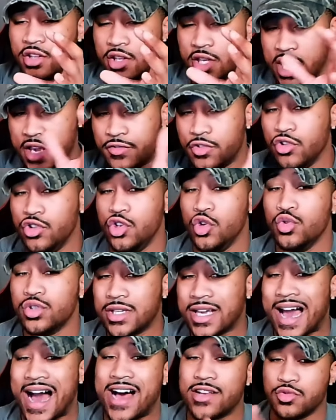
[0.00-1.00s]
if you're
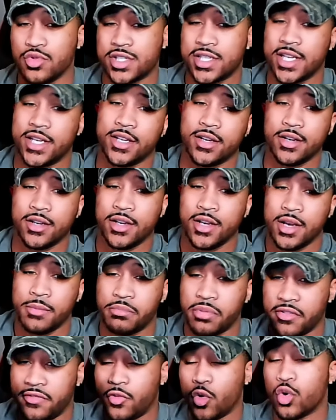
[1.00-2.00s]
using Azucena
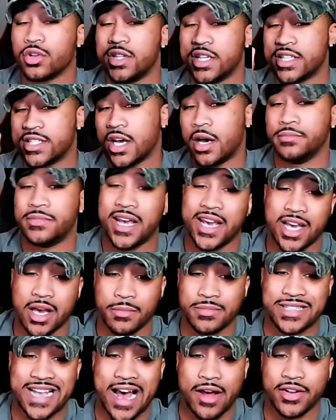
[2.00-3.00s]
before this update
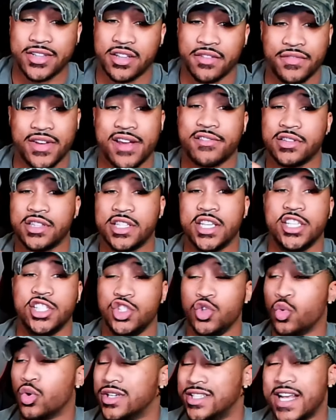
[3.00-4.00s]
comes out, at the very least,
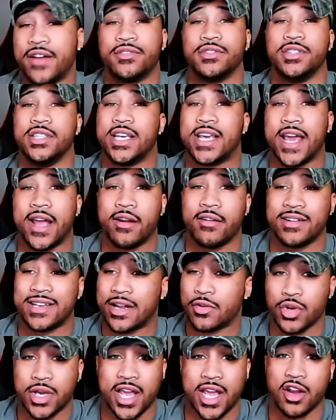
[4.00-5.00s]
you are definitely carried, and I
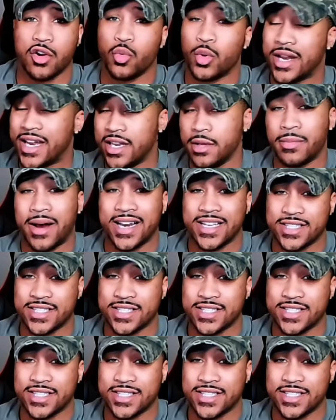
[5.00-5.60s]
don't care what anybody